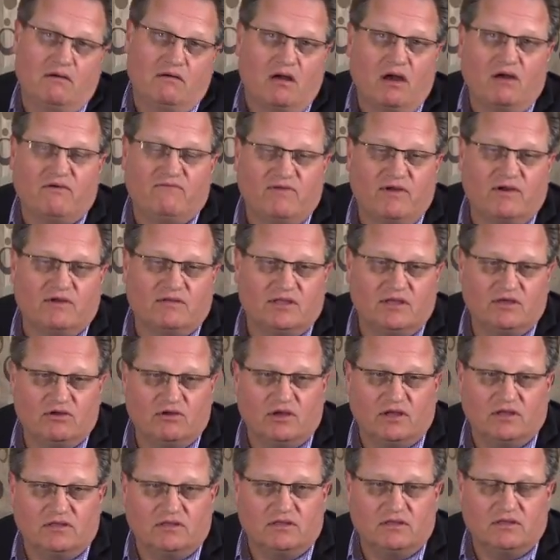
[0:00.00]
are fairly
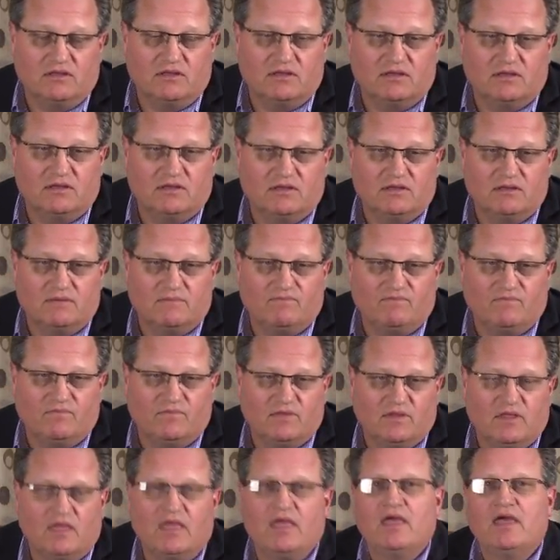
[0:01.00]
good.
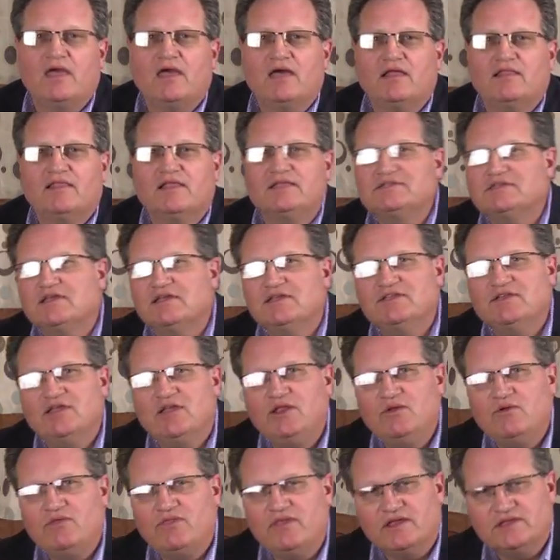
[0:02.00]
Let's
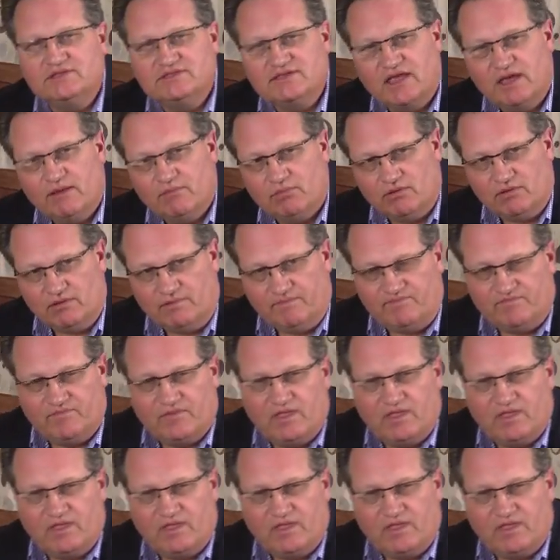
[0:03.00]
continue the example.